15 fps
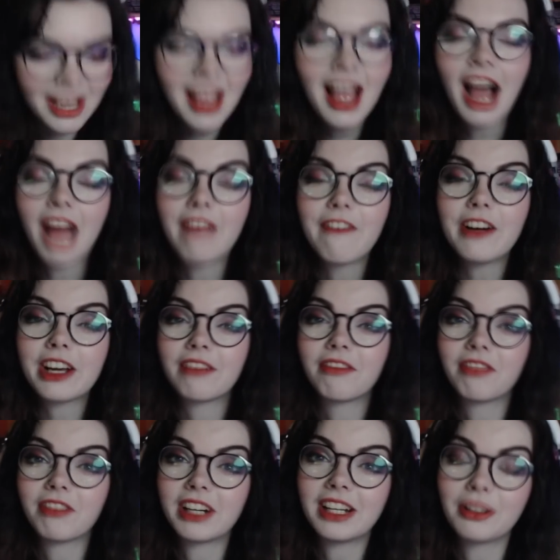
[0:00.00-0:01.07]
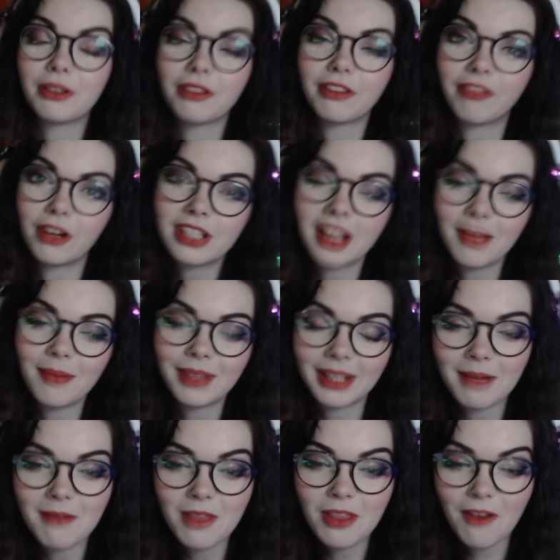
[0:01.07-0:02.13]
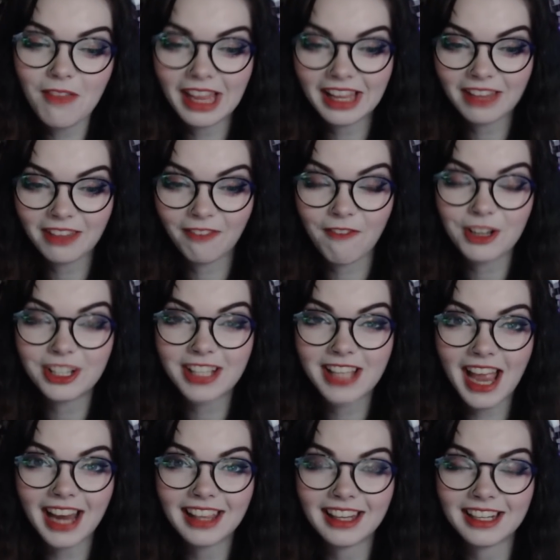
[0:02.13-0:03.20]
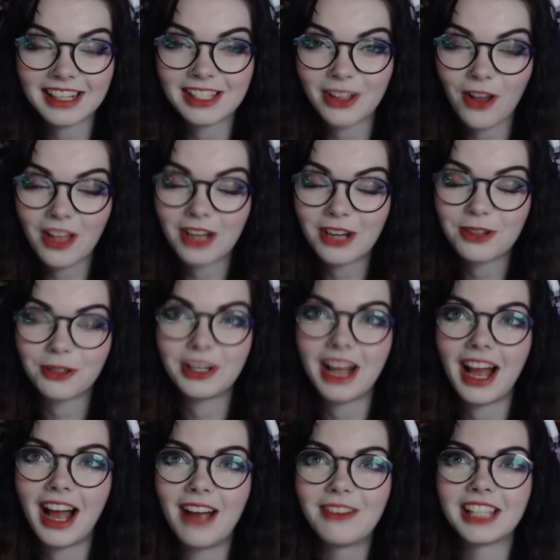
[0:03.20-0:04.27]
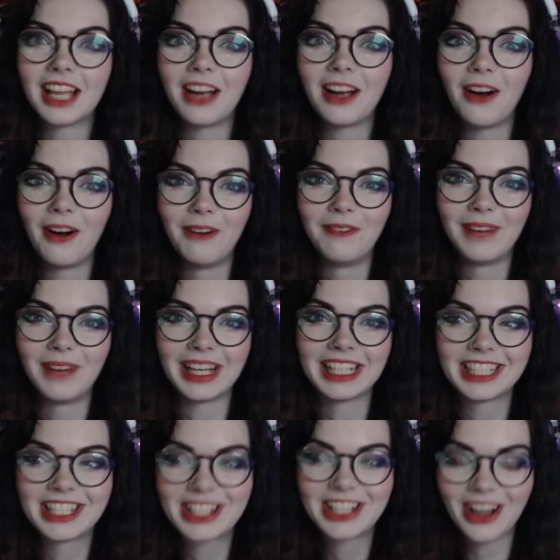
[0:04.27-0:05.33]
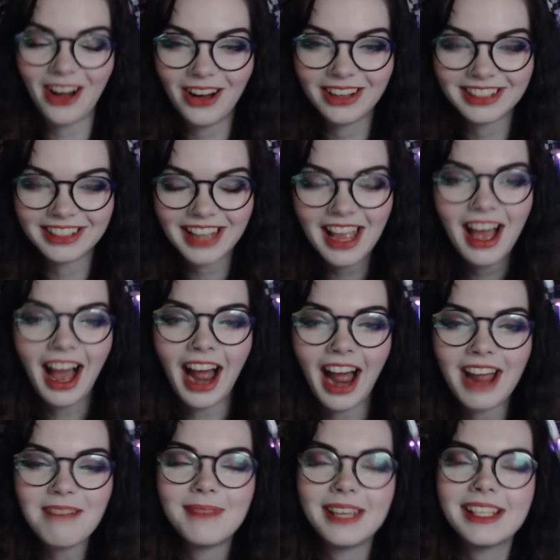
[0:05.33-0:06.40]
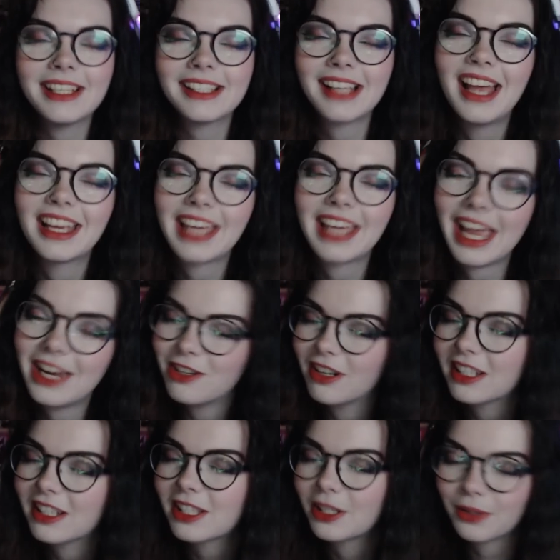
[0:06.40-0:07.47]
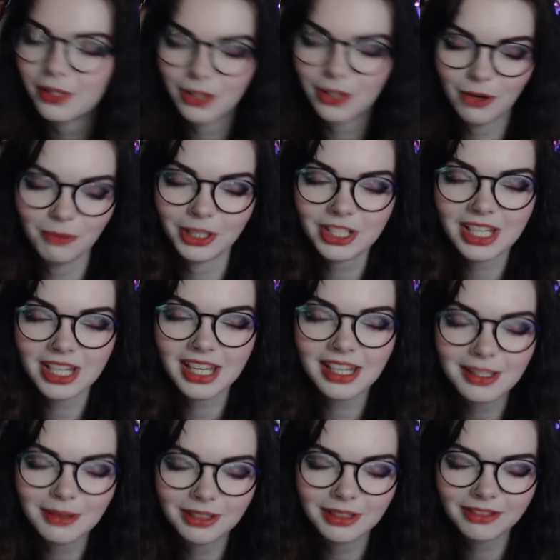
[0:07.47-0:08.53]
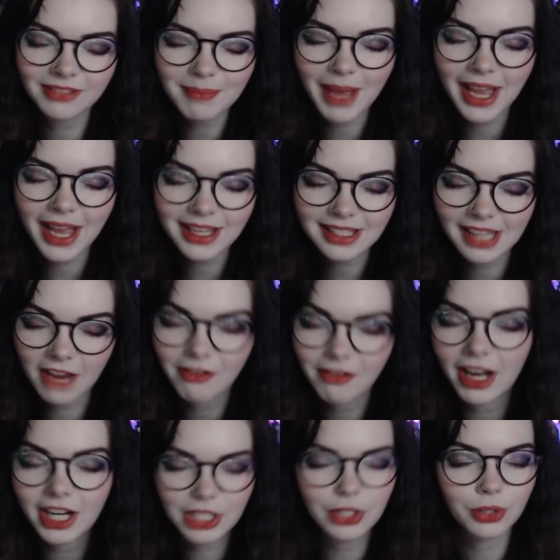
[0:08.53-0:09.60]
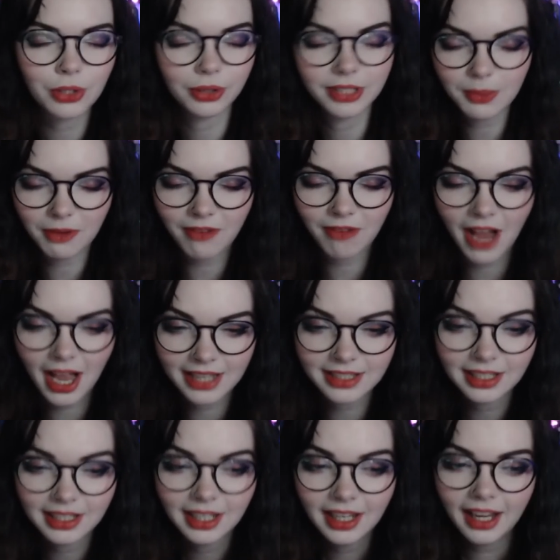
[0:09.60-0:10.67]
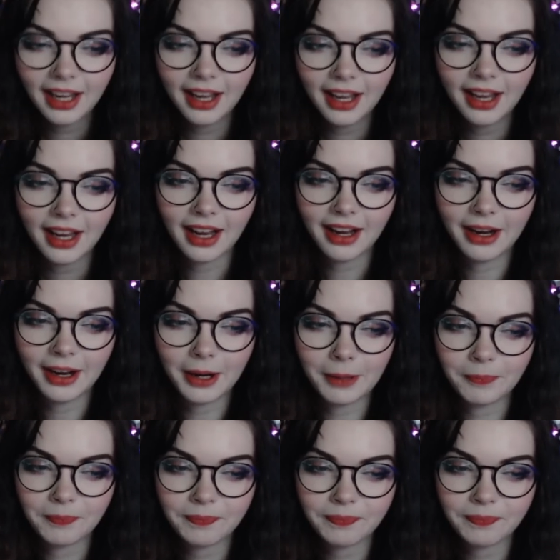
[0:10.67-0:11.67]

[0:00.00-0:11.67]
I fucking freaked though. The first time that the first second that I saw that droid, I was like, oh my god, I miss K2SO so much. He is one of the best live action droids we've had. And